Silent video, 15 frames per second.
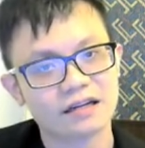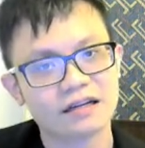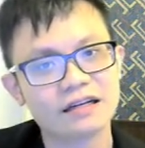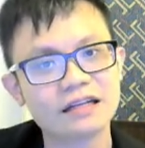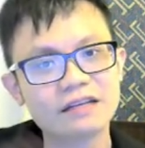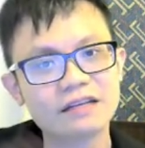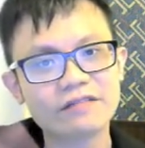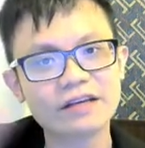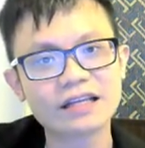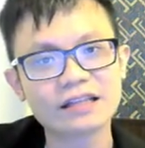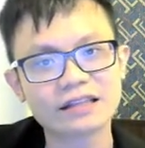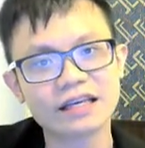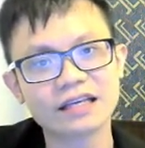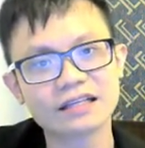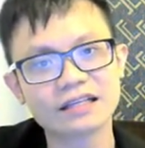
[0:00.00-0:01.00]
living
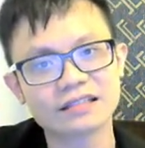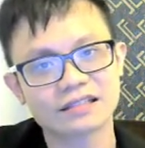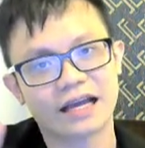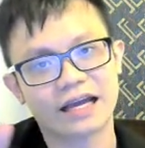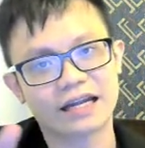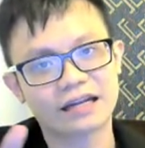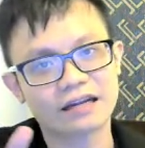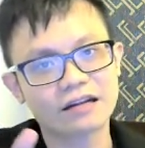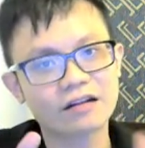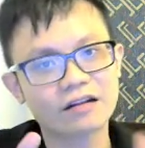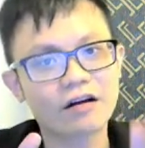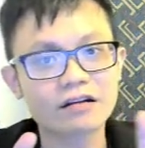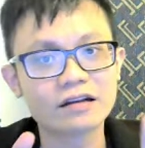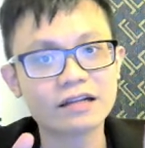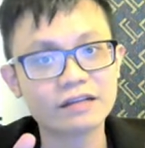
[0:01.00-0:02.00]
things and
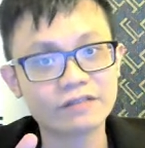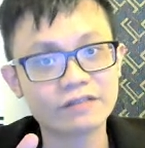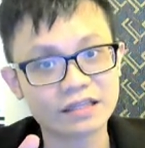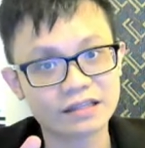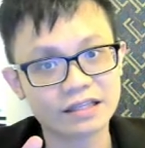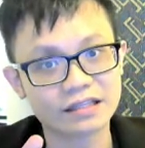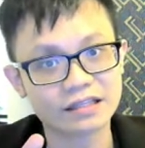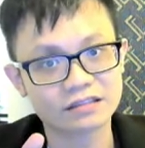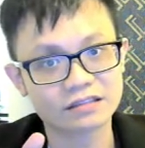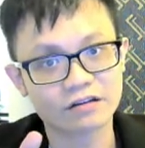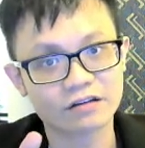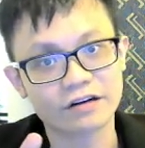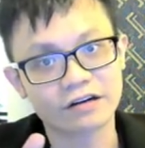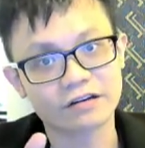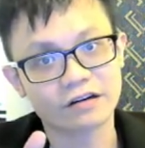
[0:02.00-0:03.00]
non-living things,
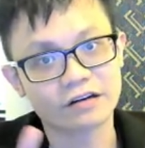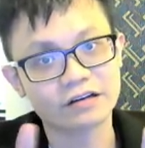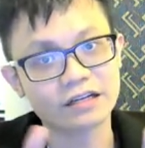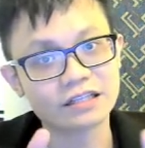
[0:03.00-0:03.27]
correct or not?